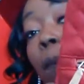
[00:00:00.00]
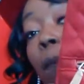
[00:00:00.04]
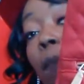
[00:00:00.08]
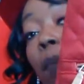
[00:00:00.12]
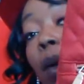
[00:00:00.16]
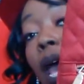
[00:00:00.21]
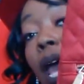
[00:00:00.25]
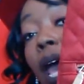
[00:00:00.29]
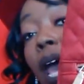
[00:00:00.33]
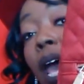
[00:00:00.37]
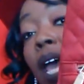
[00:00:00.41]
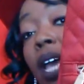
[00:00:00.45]

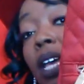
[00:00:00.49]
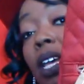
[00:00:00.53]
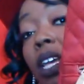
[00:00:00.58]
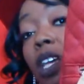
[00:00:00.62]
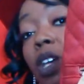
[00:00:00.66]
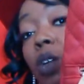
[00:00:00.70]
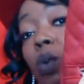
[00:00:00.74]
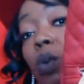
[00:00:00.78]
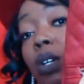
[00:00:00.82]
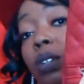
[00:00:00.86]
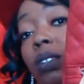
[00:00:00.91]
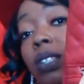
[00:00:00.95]

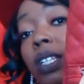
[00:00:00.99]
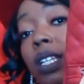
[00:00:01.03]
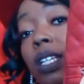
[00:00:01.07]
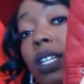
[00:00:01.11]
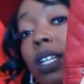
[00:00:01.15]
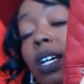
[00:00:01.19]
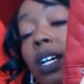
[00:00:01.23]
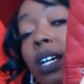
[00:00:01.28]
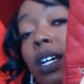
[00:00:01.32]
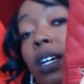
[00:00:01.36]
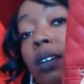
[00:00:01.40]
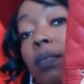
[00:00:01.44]
bag
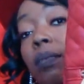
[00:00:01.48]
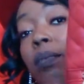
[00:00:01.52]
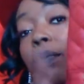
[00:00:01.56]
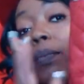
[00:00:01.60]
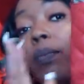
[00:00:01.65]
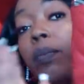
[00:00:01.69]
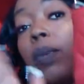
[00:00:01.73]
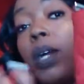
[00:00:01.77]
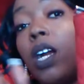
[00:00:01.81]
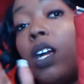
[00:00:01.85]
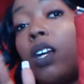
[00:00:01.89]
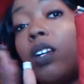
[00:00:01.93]
quilted
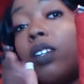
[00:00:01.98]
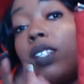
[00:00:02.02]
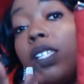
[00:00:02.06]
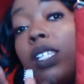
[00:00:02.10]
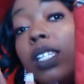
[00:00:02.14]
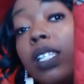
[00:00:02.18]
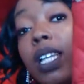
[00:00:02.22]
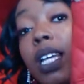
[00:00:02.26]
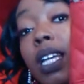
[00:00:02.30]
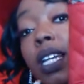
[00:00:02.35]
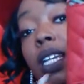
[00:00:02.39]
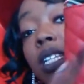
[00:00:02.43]
um,
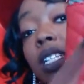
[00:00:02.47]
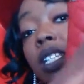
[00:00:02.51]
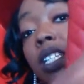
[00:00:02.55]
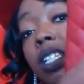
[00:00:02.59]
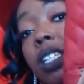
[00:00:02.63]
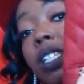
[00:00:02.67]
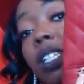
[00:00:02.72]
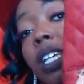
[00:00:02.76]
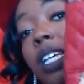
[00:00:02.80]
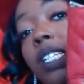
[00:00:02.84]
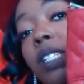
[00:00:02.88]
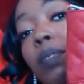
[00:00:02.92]
purse and it
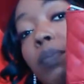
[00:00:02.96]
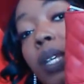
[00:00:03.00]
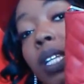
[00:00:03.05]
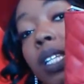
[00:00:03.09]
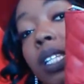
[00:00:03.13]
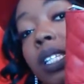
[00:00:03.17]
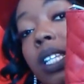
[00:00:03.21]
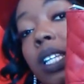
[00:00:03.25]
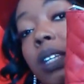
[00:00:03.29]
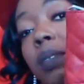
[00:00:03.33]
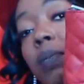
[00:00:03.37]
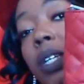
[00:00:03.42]
just says
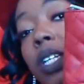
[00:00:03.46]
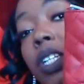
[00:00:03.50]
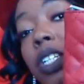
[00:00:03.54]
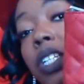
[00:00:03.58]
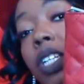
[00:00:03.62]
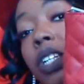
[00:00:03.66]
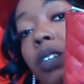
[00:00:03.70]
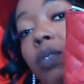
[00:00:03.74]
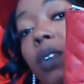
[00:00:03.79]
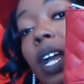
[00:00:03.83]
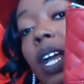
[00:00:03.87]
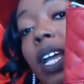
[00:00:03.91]

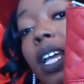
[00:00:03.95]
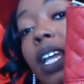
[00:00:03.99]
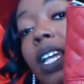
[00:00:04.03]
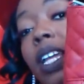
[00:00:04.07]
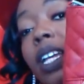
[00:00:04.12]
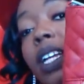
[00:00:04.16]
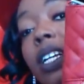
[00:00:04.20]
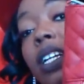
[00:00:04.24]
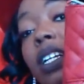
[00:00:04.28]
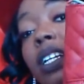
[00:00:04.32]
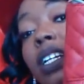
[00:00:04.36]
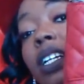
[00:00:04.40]
BCBG right
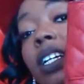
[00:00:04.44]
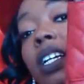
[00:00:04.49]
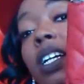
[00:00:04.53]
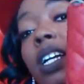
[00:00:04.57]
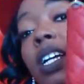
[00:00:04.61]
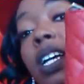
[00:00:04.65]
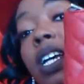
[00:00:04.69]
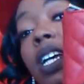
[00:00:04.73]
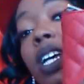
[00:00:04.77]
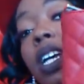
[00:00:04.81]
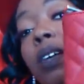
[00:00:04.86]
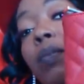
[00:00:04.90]
here.
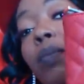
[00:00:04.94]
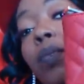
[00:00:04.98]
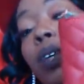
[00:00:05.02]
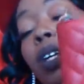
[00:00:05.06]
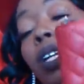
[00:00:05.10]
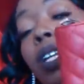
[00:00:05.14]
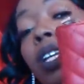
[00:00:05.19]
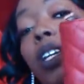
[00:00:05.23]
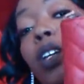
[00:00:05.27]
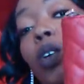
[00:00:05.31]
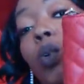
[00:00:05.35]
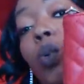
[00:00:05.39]

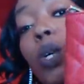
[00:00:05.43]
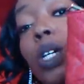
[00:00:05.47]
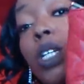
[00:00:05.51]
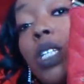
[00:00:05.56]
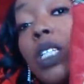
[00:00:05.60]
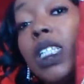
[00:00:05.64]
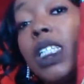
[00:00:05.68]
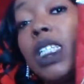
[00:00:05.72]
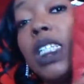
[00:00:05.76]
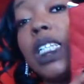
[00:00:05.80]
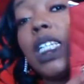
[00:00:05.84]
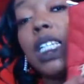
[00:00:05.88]
Pretty
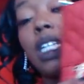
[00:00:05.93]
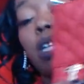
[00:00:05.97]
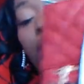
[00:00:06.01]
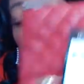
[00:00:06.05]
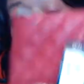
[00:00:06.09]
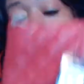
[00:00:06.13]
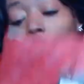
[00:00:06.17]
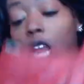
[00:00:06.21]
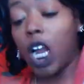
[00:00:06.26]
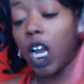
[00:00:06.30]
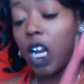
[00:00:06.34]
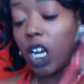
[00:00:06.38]
quilted
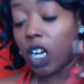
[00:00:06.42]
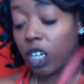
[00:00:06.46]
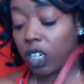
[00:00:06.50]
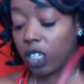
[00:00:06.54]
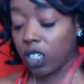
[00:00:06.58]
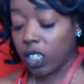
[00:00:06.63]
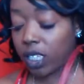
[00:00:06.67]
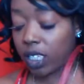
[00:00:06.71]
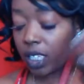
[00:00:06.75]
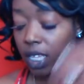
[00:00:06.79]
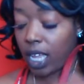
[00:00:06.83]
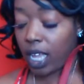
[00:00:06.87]

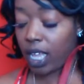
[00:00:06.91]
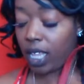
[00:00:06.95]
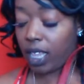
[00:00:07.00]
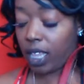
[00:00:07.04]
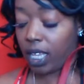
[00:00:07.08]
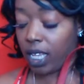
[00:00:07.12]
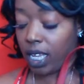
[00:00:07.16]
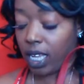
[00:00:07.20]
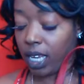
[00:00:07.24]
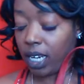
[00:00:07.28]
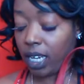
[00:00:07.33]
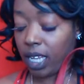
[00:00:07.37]
purse and
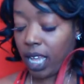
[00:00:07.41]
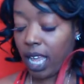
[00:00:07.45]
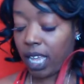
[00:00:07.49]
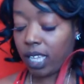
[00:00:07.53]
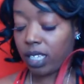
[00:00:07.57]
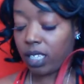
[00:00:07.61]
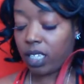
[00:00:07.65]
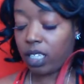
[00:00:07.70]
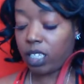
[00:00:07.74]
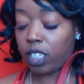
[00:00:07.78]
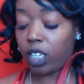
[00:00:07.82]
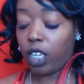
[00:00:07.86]
then it
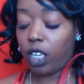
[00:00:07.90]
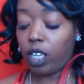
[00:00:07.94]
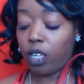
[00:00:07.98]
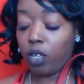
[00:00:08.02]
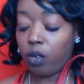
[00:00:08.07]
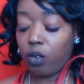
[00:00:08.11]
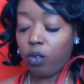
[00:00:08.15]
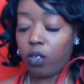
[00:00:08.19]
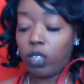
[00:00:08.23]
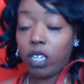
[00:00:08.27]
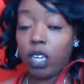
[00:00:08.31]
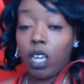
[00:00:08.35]
has this
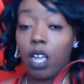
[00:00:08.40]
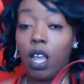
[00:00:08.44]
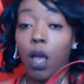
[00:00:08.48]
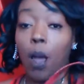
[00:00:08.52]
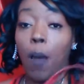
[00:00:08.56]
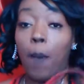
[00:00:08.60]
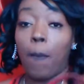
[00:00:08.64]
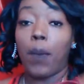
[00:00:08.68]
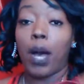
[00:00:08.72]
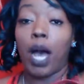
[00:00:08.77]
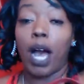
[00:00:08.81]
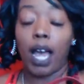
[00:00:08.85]
huge
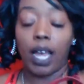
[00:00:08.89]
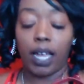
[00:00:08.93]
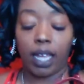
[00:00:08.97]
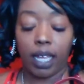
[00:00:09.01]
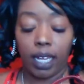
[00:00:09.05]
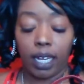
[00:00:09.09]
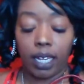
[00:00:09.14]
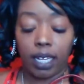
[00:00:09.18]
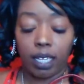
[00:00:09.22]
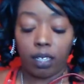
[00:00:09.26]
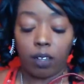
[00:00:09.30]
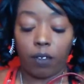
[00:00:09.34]

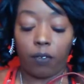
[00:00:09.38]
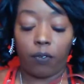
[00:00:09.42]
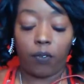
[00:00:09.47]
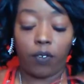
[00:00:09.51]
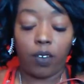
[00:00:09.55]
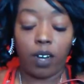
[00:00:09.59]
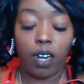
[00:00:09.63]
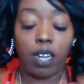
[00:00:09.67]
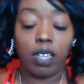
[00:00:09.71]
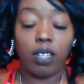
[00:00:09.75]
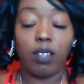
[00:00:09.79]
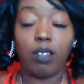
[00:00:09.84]
pocket in the
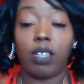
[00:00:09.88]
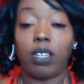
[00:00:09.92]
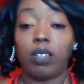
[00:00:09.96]
front. You